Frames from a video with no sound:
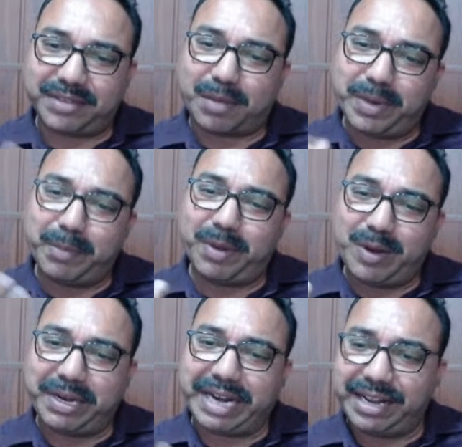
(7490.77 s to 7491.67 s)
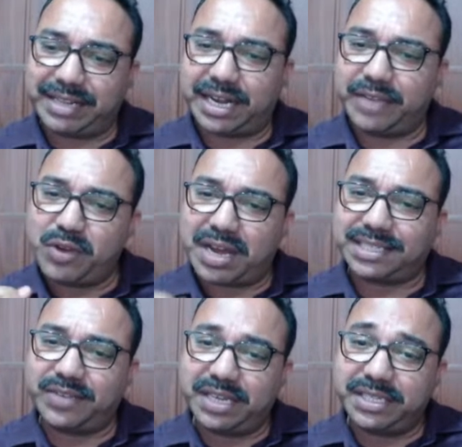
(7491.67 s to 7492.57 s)
Some people will be telling that if you
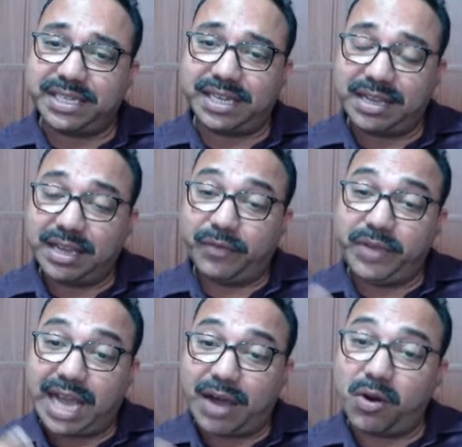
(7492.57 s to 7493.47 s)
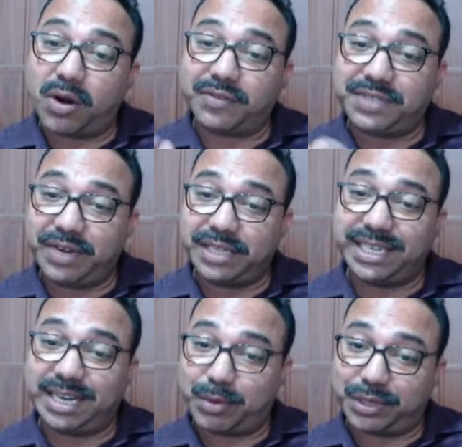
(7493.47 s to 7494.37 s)
are a civil engineer, we have a lot of civil
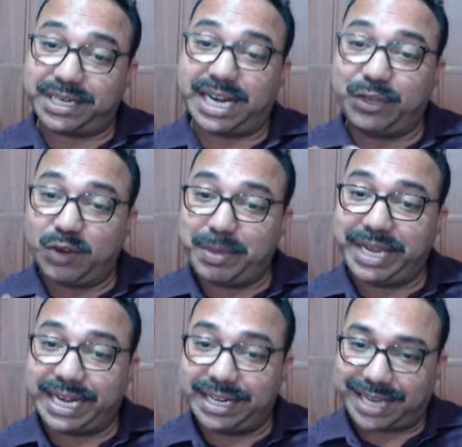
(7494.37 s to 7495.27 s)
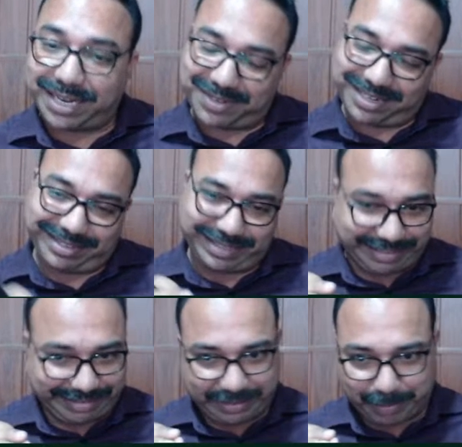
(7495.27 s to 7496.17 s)
engineering project and you will be getting that.
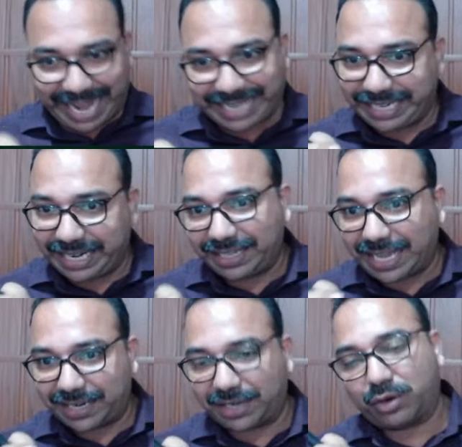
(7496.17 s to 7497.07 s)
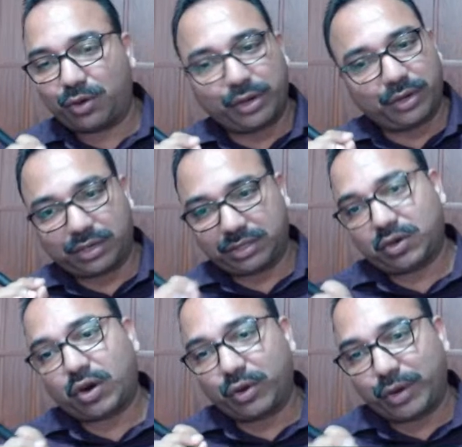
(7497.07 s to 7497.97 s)
Practically, that and go
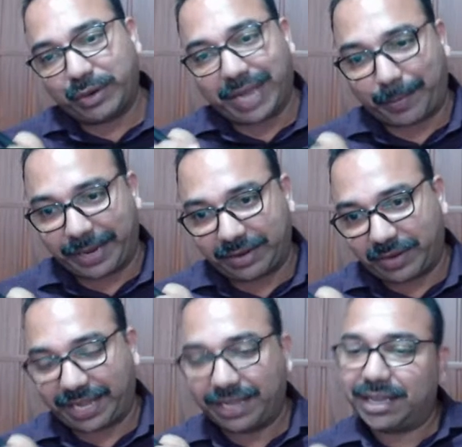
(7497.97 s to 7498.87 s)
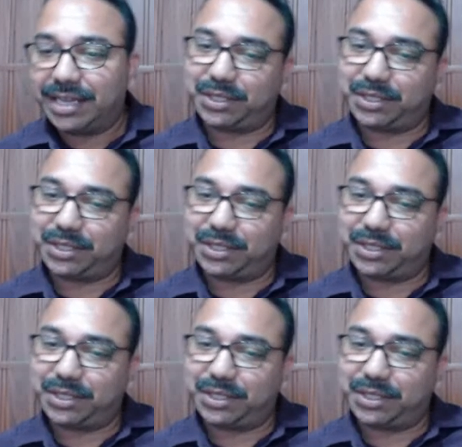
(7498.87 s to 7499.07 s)
not going to happen. Okay.